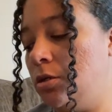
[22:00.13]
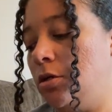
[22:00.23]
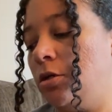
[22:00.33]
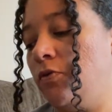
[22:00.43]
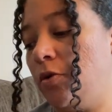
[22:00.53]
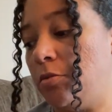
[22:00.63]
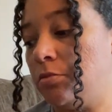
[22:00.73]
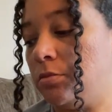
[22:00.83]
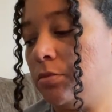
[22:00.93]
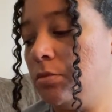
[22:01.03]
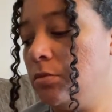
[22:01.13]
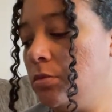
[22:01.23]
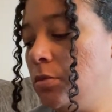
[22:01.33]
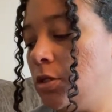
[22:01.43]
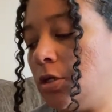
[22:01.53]
from
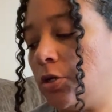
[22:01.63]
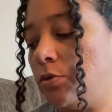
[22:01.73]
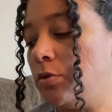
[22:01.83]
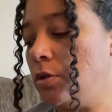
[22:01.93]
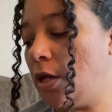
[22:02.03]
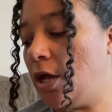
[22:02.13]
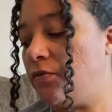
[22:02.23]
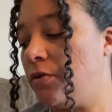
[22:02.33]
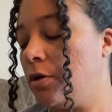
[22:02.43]
you know, life.